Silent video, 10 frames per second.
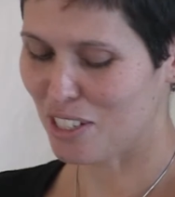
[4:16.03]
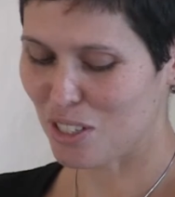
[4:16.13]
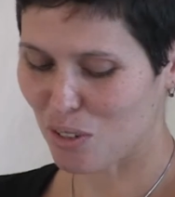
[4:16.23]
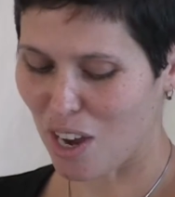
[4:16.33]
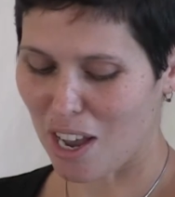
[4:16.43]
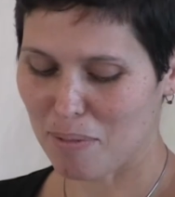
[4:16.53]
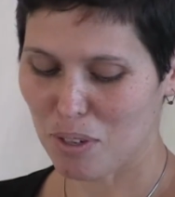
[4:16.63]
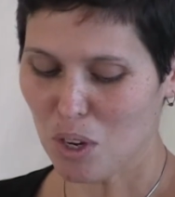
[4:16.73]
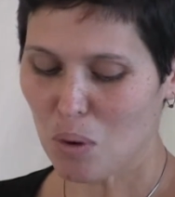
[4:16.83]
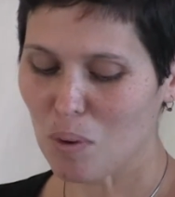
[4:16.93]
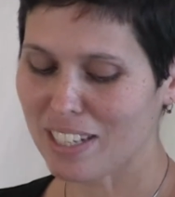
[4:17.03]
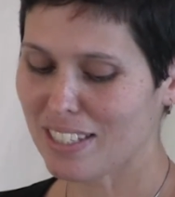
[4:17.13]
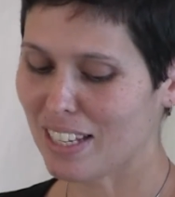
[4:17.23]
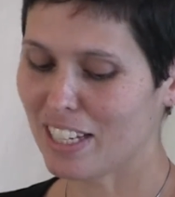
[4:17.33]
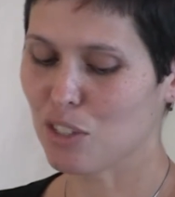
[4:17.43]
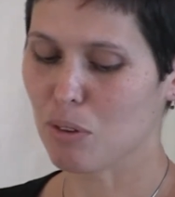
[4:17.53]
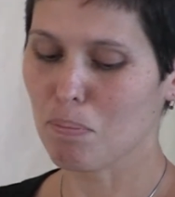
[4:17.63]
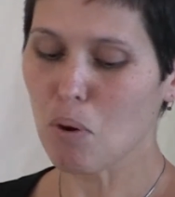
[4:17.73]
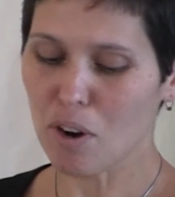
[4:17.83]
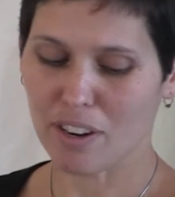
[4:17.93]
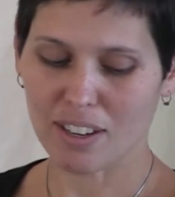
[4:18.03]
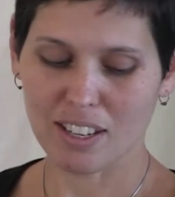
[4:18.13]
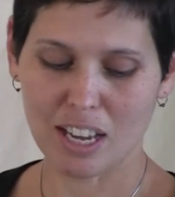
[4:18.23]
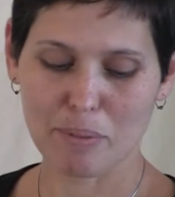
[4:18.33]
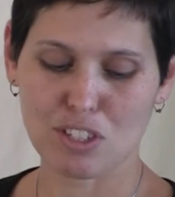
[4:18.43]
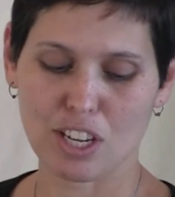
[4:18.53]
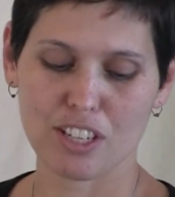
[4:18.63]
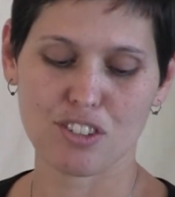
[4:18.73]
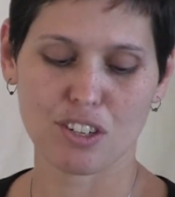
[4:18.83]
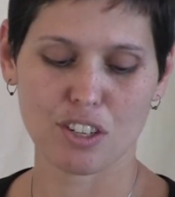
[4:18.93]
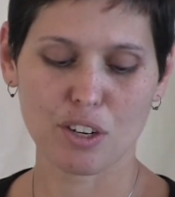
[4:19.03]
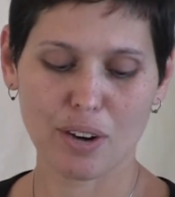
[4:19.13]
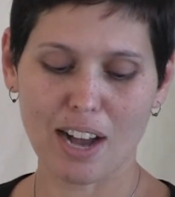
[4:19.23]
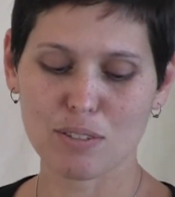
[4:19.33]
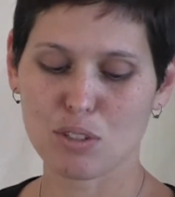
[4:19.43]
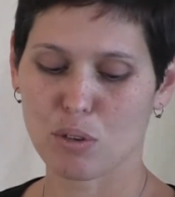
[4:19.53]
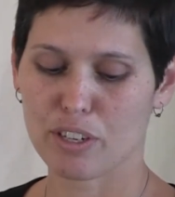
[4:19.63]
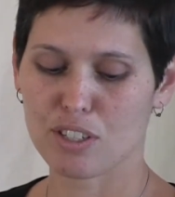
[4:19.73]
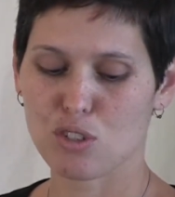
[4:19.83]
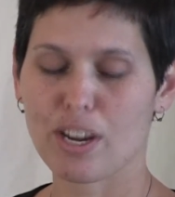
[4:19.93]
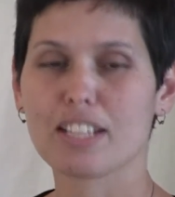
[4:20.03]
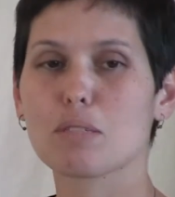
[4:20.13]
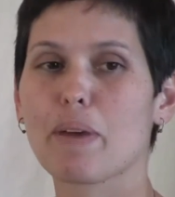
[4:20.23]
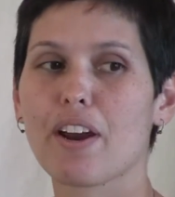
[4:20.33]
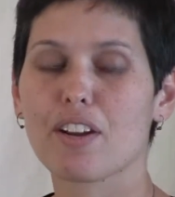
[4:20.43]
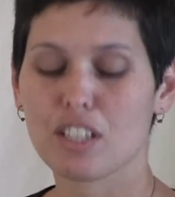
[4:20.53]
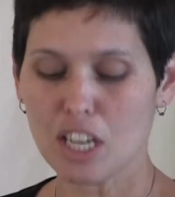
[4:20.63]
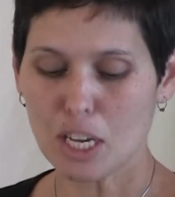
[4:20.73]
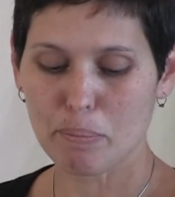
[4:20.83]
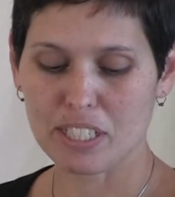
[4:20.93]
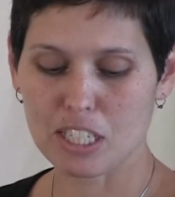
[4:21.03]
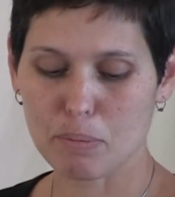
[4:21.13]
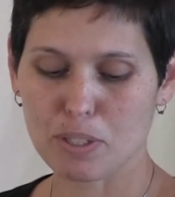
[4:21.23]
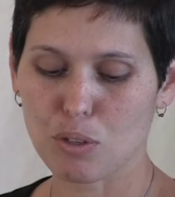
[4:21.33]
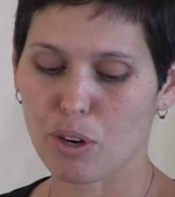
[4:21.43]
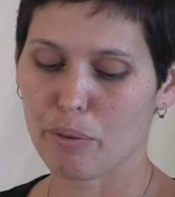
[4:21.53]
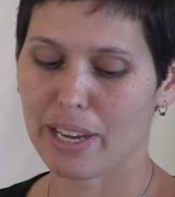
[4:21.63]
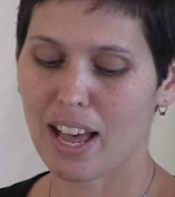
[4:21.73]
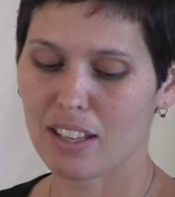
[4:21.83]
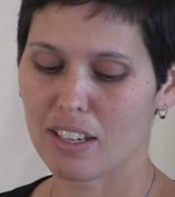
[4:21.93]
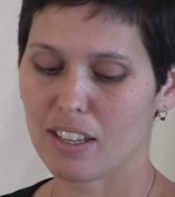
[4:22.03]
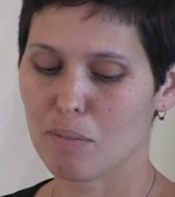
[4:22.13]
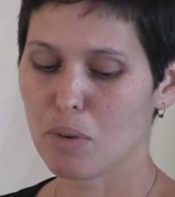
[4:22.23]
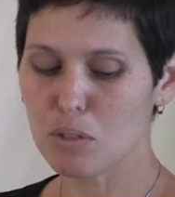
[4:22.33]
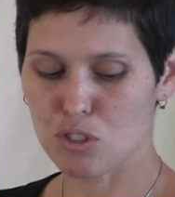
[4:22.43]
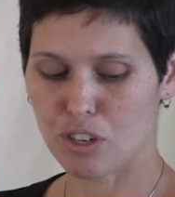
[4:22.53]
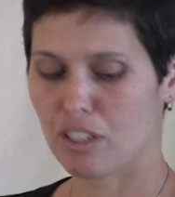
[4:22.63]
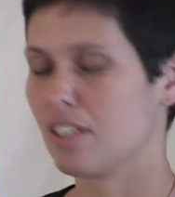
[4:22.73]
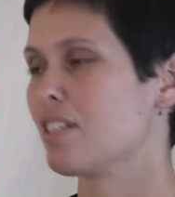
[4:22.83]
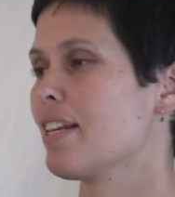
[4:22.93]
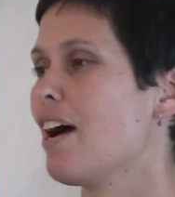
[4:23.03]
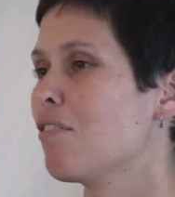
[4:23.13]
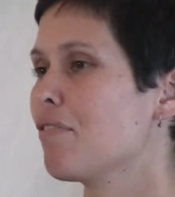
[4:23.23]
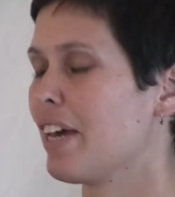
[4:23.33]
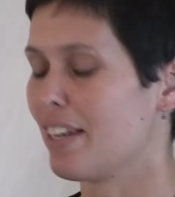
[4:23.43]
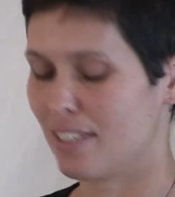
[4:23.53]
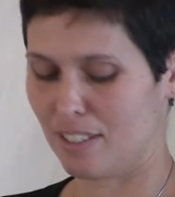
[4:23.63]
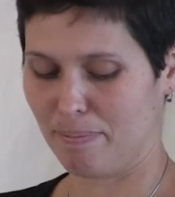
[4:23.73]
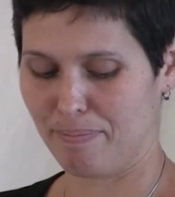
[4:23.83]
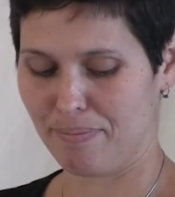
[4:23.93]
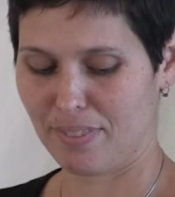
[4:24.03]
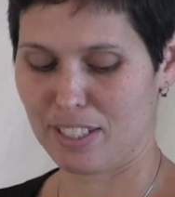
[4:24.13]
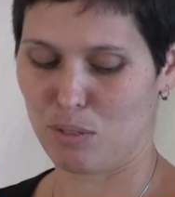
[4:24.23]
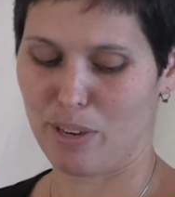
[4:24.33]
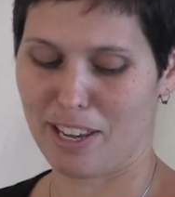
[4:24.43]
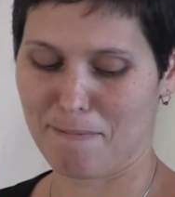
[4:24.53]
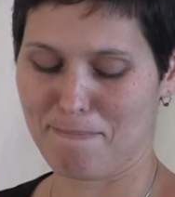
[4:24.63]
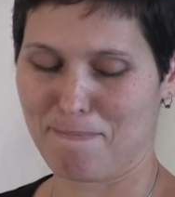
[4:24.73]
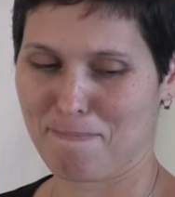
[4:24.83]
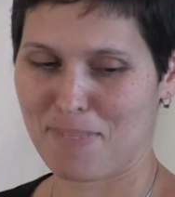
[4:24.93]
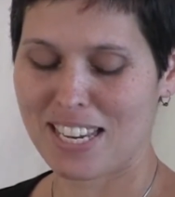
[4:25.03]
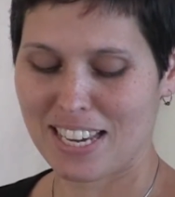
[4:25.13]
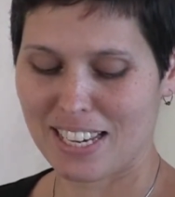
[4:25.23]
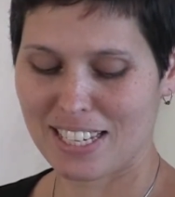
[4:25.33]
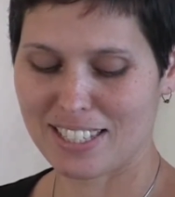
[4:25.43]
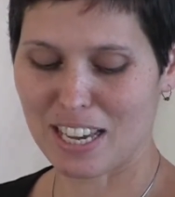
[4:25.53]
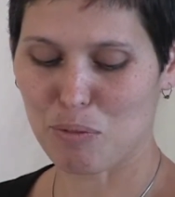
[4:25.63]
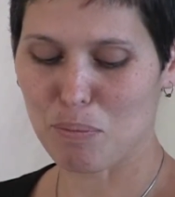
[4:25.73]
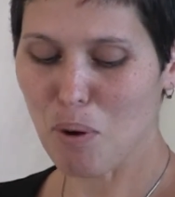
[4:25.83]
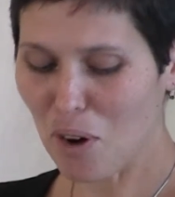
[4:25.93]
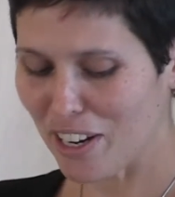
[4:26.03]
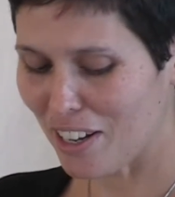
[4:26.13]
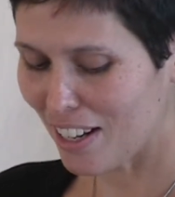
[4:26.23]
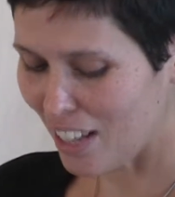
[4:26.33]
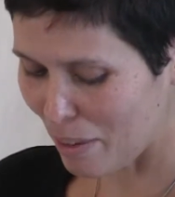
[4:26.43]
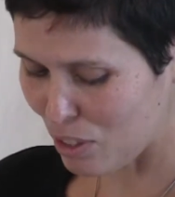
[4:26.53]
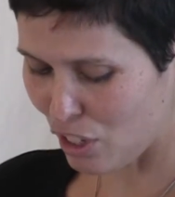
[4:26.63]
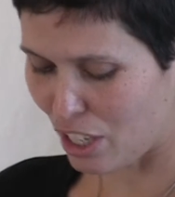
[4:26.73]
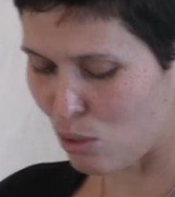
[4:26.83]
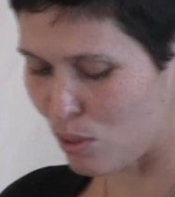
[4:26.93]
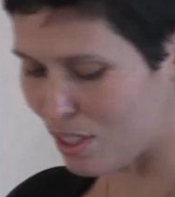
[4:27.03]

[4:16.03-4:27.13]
described what it's like to report on climate change in the crowdsourced, transparent, participatory reality that most journalists now face this way. He said, reporting on climate change